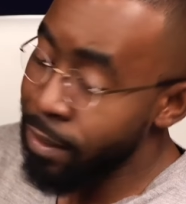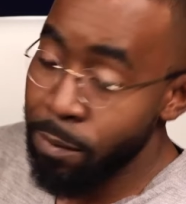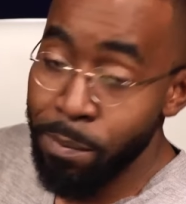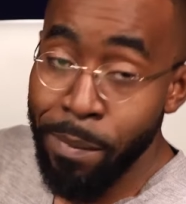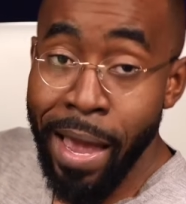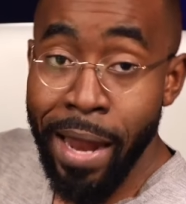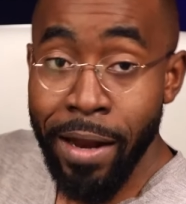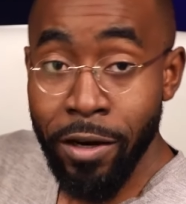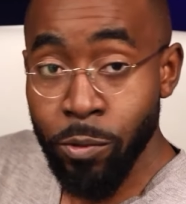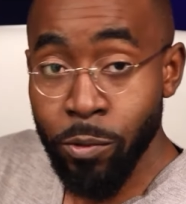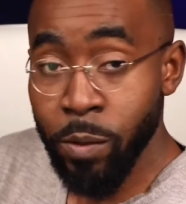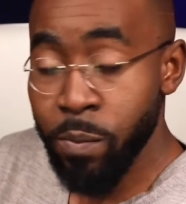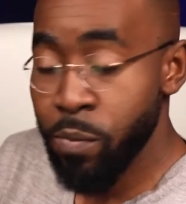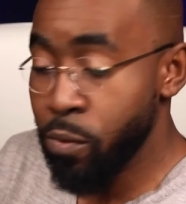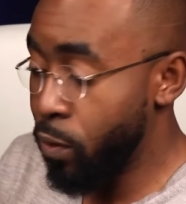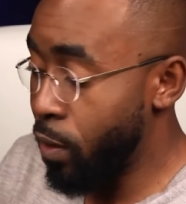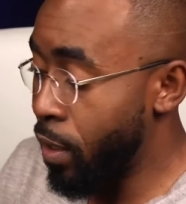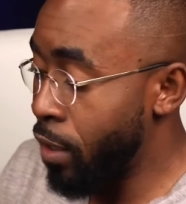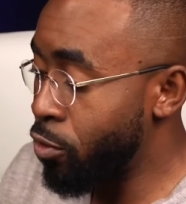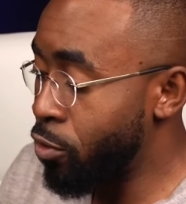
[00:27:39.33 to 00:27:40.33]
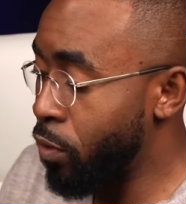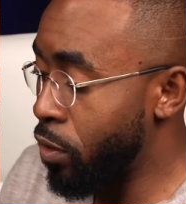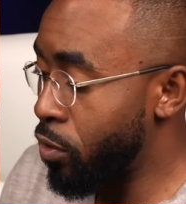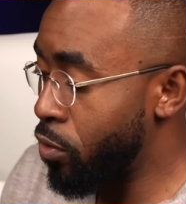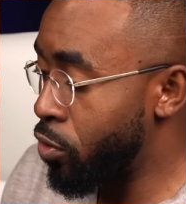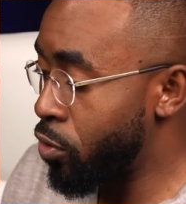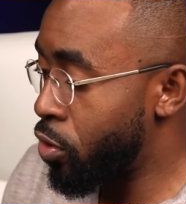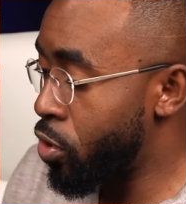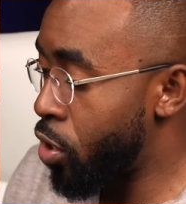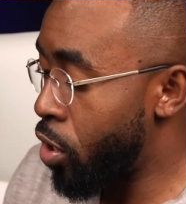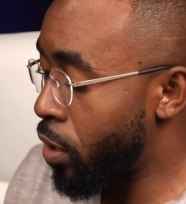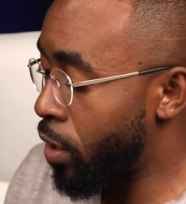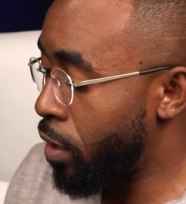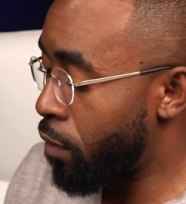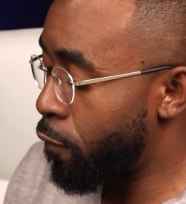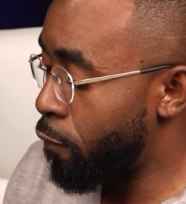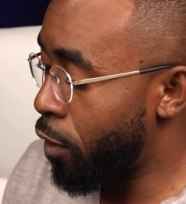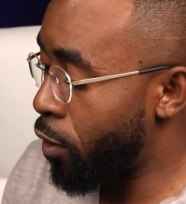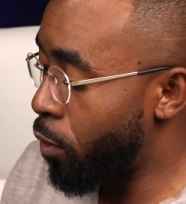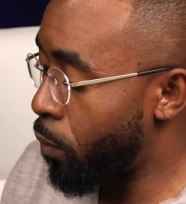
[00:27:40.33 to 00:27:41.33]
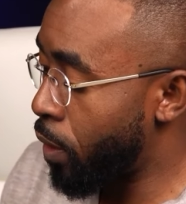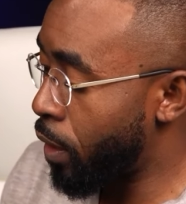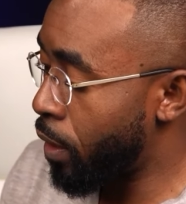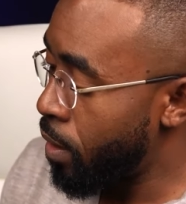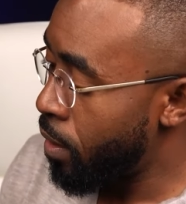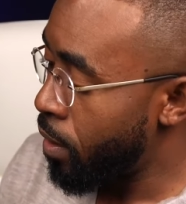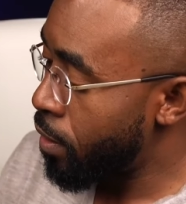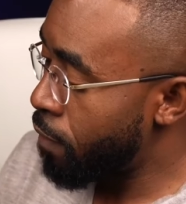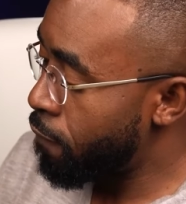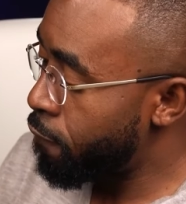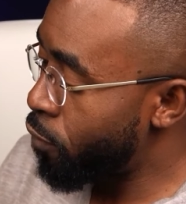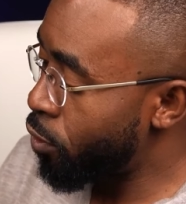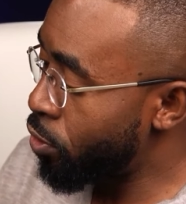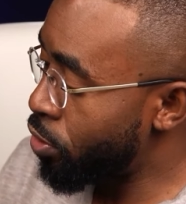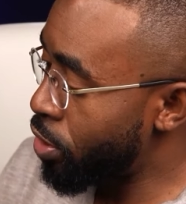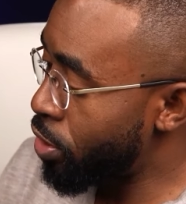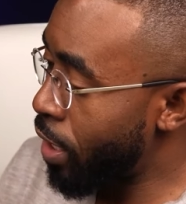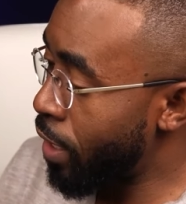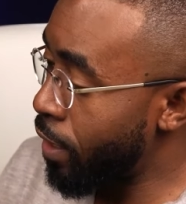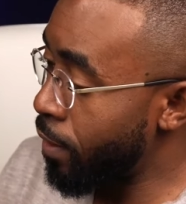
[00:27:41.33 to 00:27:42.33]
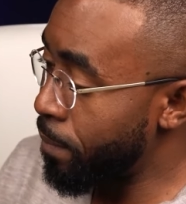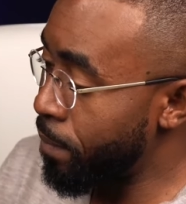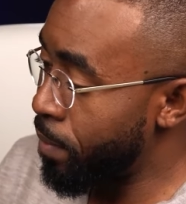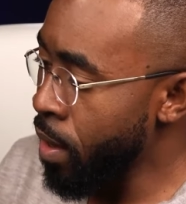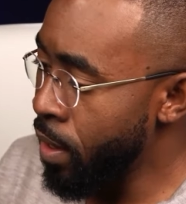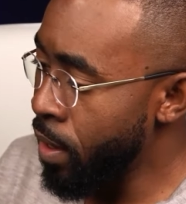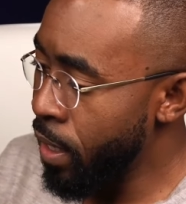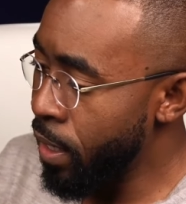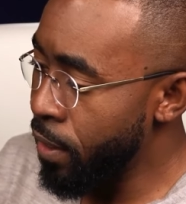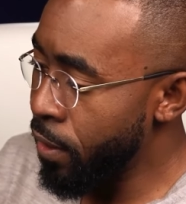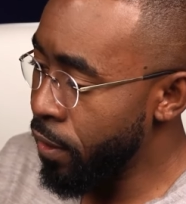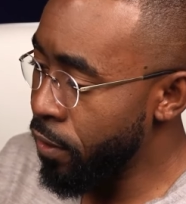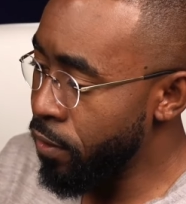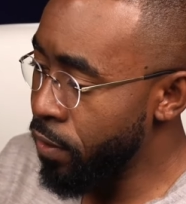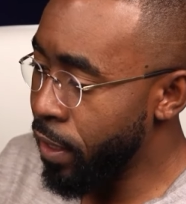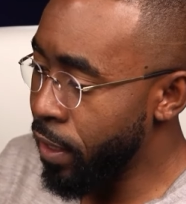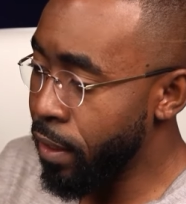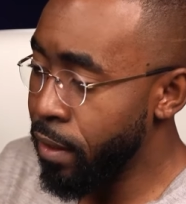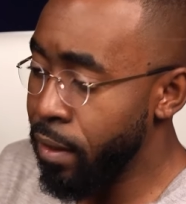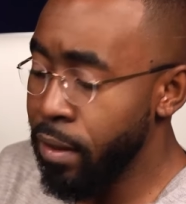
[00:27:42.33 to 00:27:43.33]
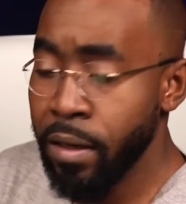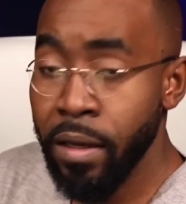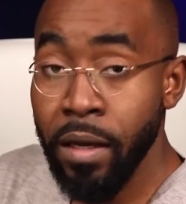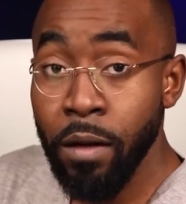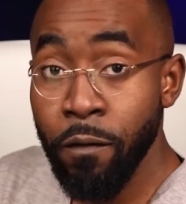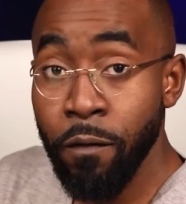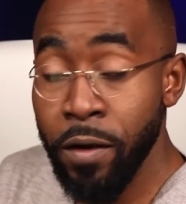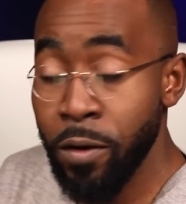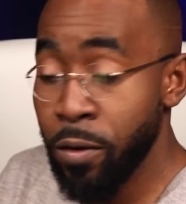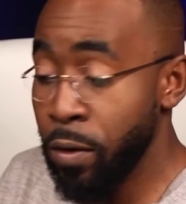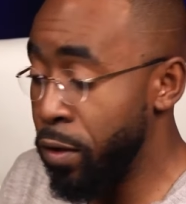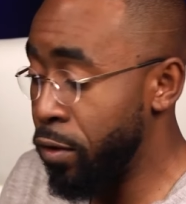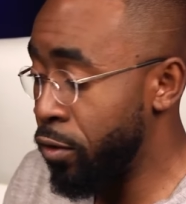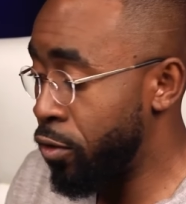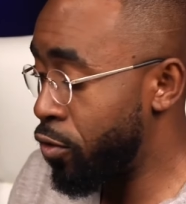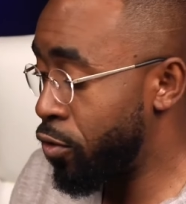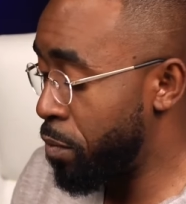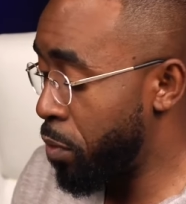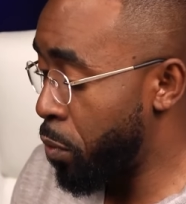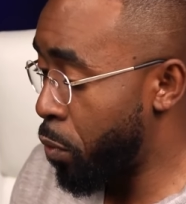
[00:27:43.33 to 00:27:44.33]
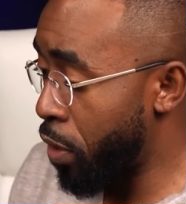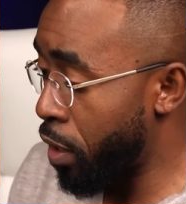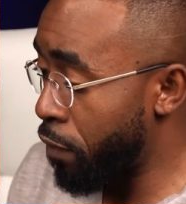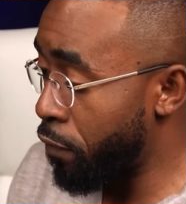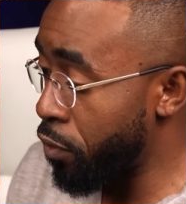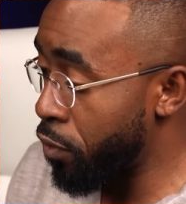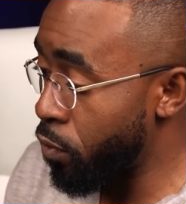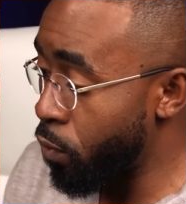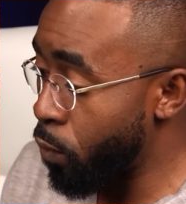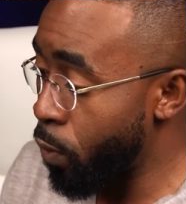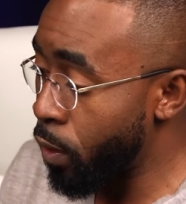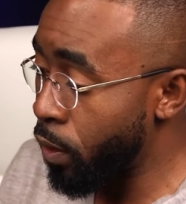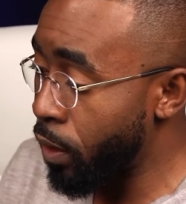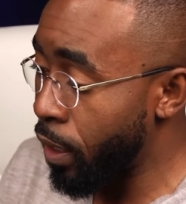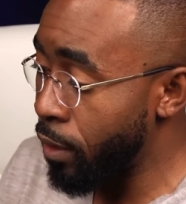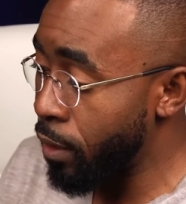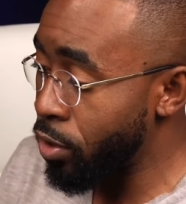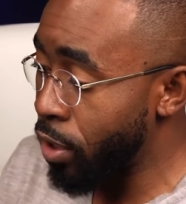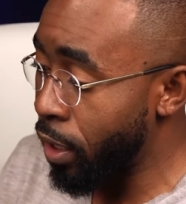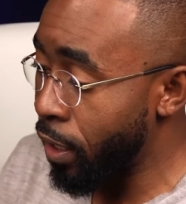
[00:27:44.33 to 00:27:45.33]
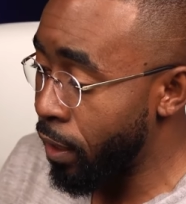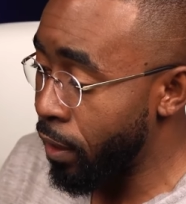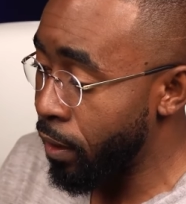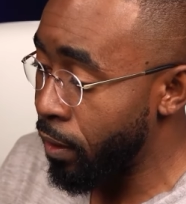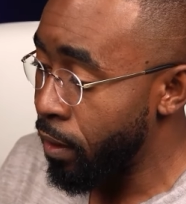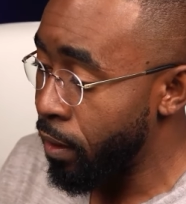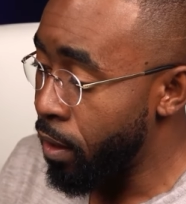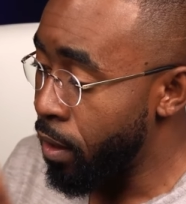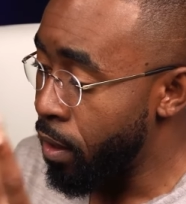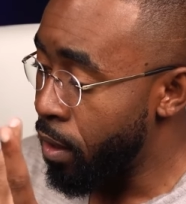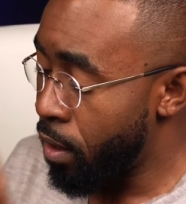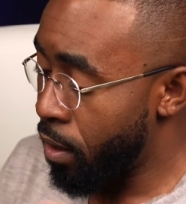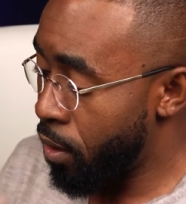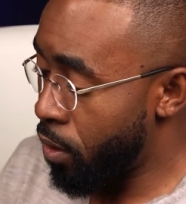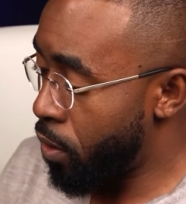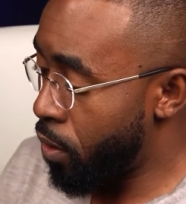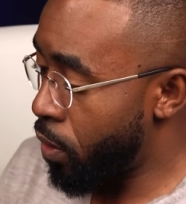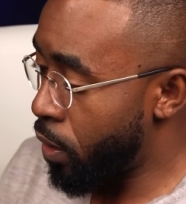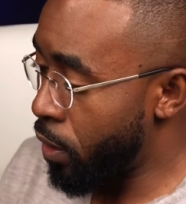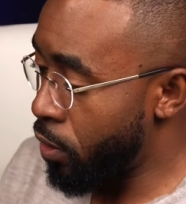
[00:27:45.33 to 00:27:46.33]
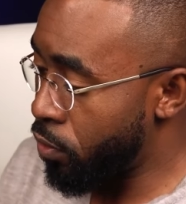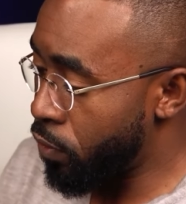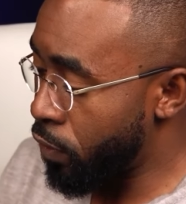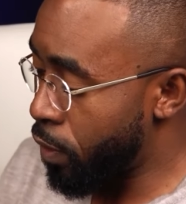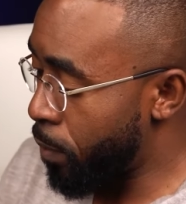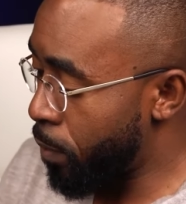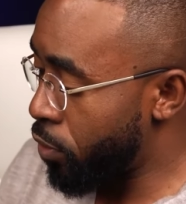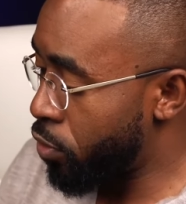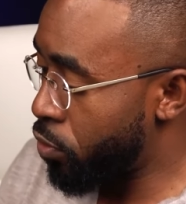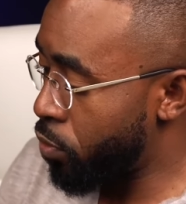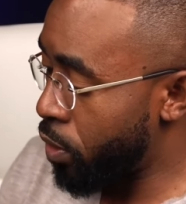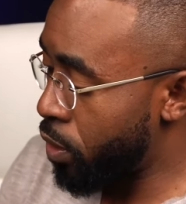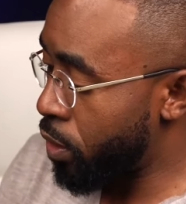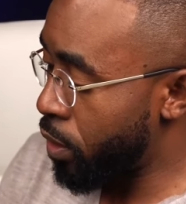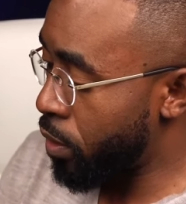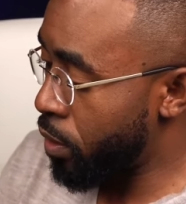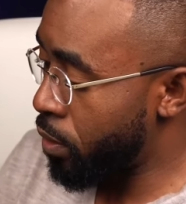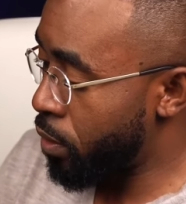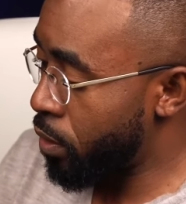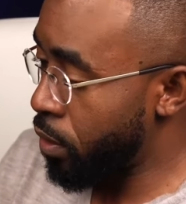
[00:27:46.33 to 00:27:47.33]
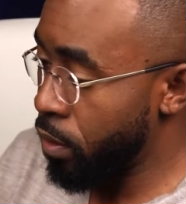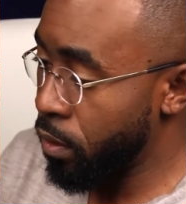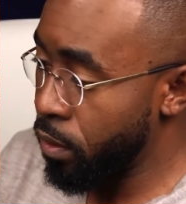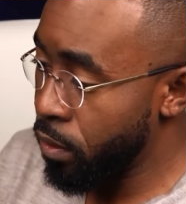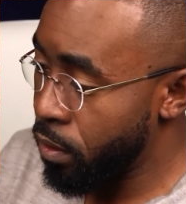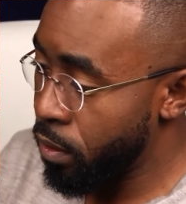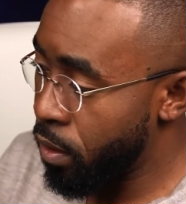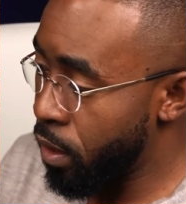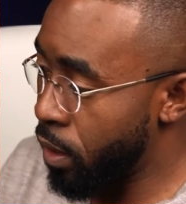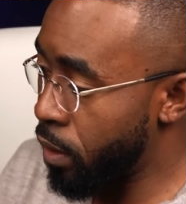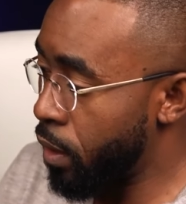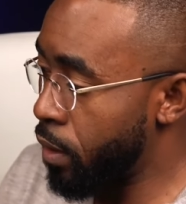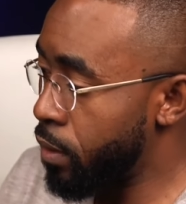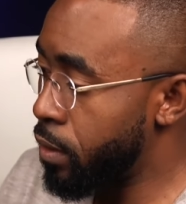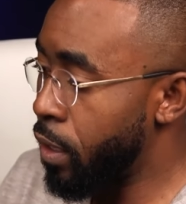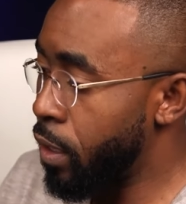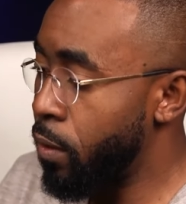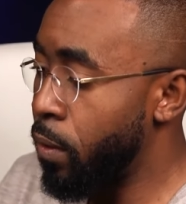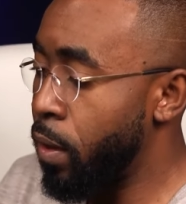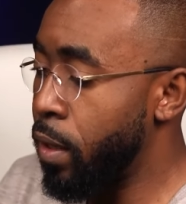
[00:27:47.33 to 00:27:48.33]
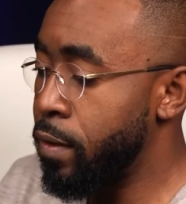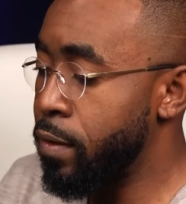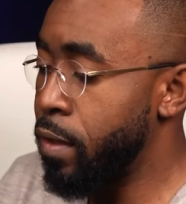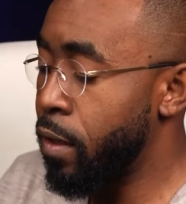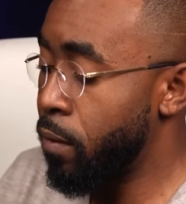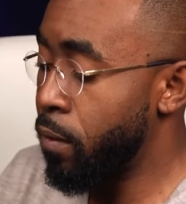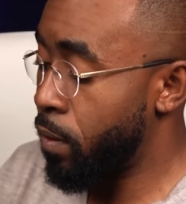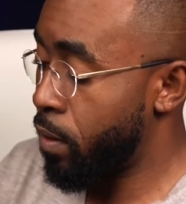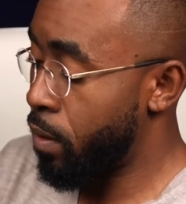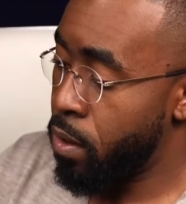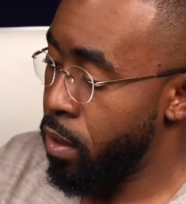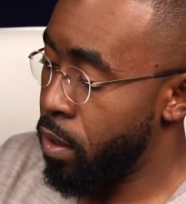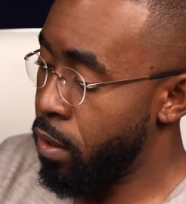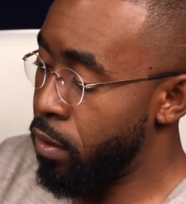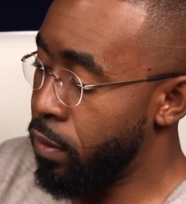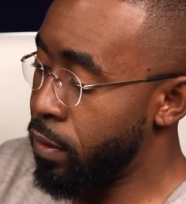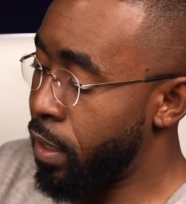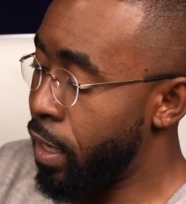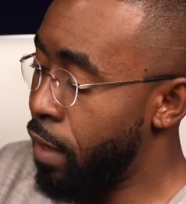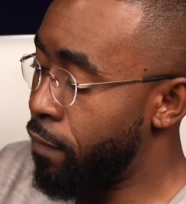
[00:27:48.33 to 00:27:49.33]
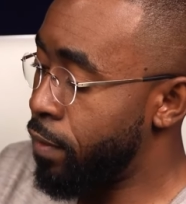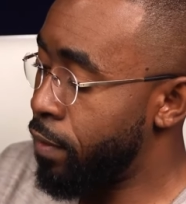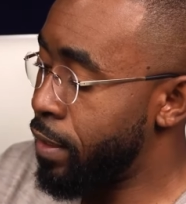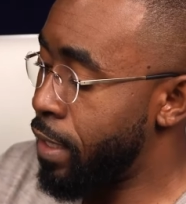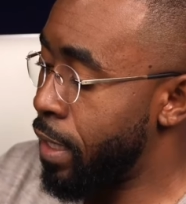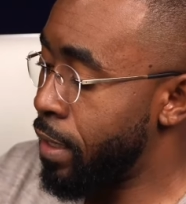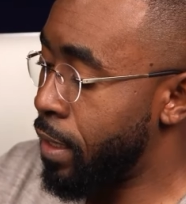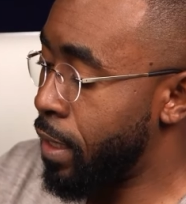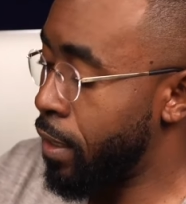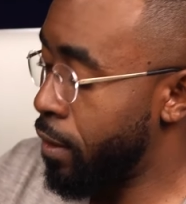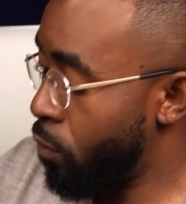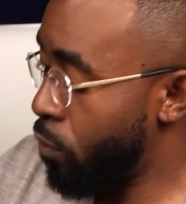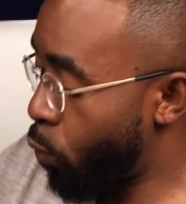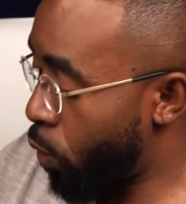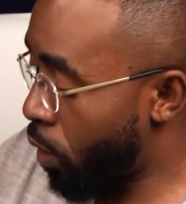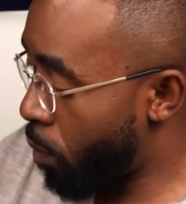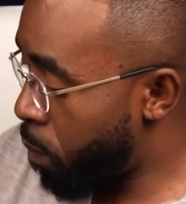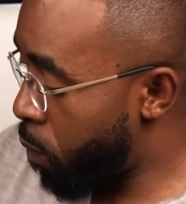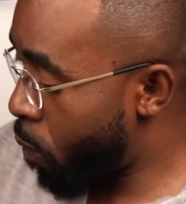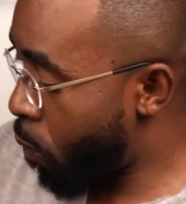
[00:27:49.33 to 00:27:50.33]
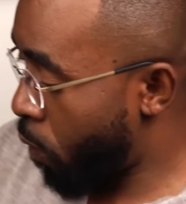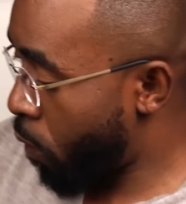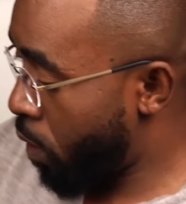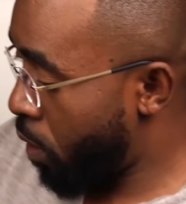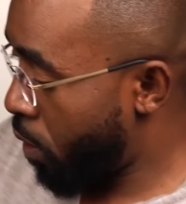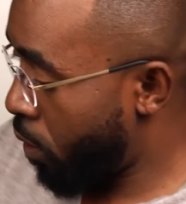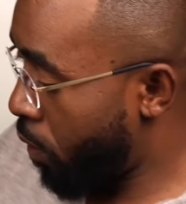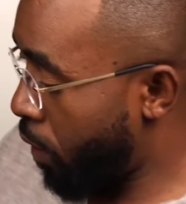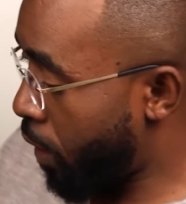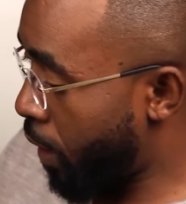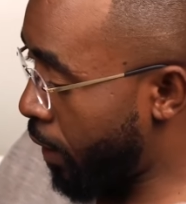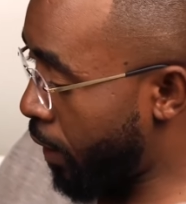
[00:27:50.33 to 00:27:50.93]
management port. That's where you start configuring it the first time. And here you can configure these to be whatever you want, HA, and use them as switches, and etc., etc. It doesn't have a dedicated WAN port, unlike